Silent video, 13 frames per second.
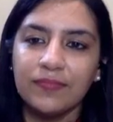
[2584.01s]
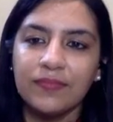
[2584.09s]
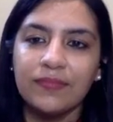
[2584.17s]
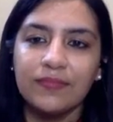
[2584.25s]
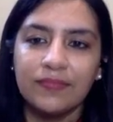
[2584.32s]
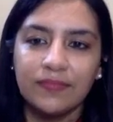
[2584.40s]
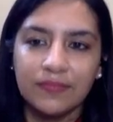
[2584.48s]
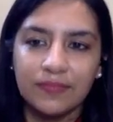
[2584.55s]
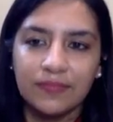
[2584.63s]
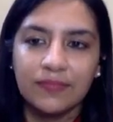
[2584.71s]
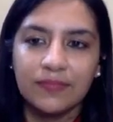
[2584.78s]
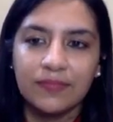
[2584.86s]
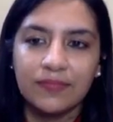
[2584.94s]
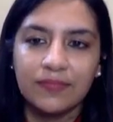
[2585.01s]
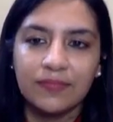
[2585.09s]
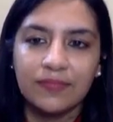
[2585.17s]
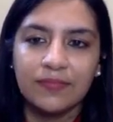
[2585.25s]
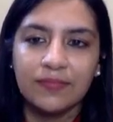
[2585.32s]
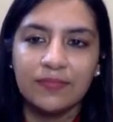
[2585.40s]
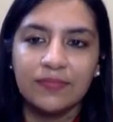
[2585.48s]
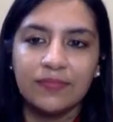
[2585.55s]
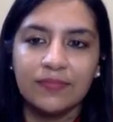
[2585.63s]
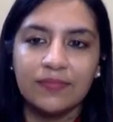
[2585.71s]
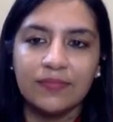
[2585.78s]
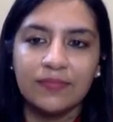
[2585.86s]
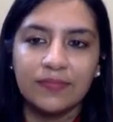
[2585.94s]

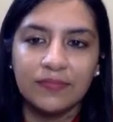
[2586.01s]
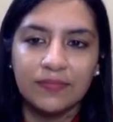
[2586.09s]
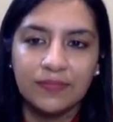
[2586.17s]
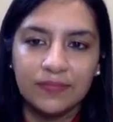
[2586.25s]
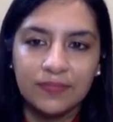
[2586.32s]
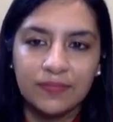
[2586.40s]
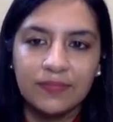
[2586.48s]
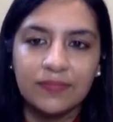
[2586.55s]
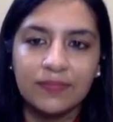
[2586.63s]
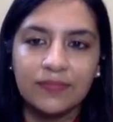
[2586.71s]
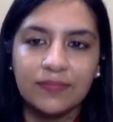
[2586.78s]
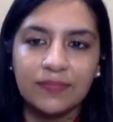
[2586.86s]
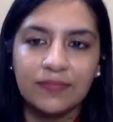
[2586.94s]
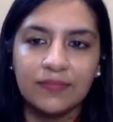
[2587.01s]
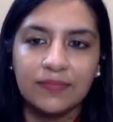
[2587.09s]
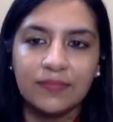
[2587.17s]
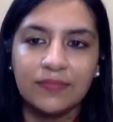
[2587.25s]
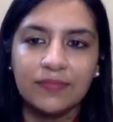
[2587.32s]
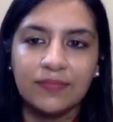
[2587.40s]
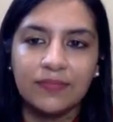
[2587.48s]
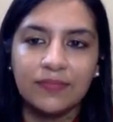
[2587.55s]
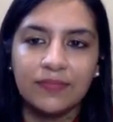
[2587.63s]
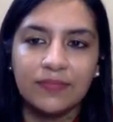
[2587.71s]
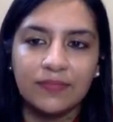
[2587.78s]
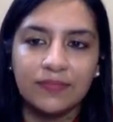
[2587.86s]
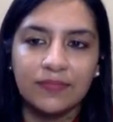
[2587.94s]

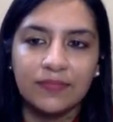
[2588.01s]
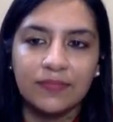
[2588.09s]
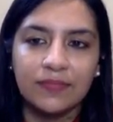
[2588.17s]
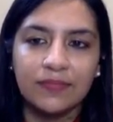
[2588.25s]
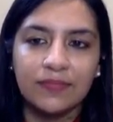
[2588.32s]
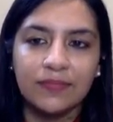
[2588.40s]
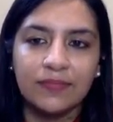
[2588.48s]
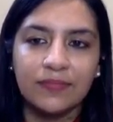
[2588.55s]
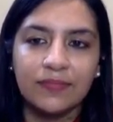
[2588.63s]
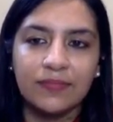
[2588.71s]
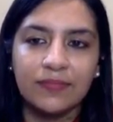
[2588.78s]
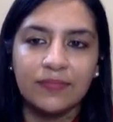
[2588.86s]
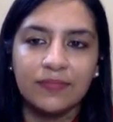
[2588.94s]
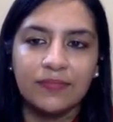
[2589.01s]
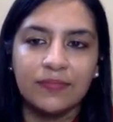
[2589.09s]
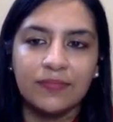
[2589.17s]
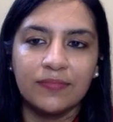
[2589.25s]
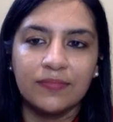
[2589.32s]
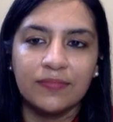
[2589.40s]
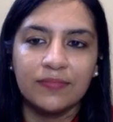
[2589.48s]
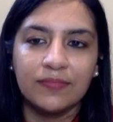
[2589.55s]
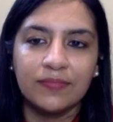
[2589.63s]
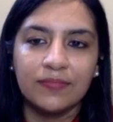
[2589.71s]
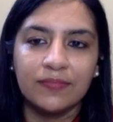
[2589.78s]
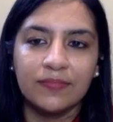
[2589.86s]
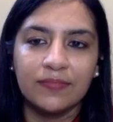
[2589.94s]

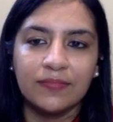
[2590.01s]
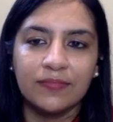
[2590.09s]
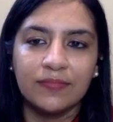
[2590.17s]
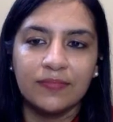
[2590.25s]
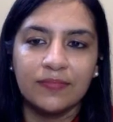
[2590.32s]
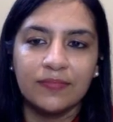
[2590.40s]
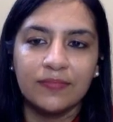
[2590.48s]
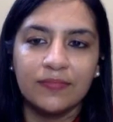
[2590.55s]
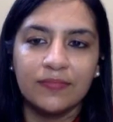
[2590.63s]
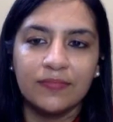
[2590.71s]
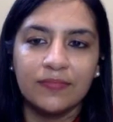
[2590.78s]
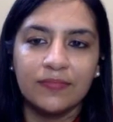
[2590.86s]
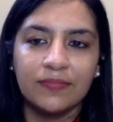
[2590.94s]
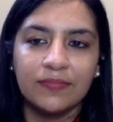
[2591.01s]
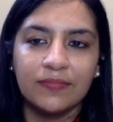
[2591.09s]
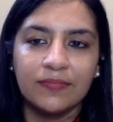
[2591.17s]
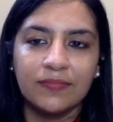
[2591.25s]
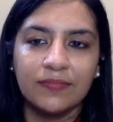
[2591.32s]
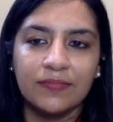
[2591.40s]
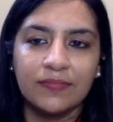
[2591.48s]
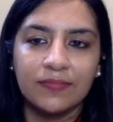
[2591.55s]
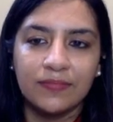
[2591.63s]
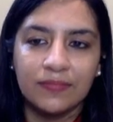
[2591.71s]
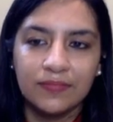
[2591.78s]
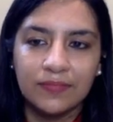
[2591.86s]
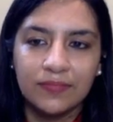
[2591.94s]
The person shown says nothing.